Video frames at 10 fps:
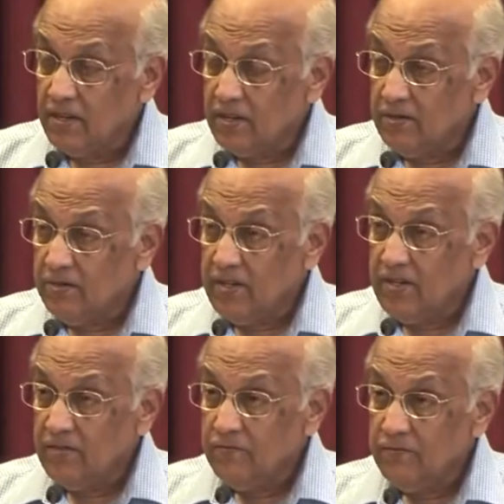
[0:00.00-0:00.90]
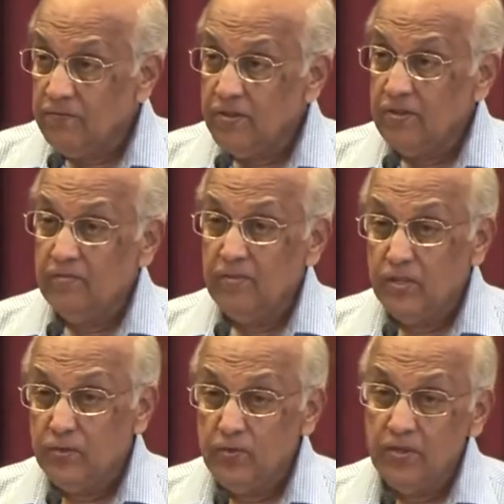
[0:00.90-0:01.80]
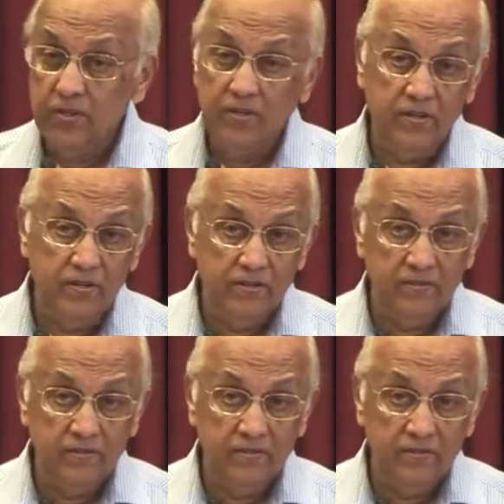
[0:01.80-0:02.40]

God will confirm his word.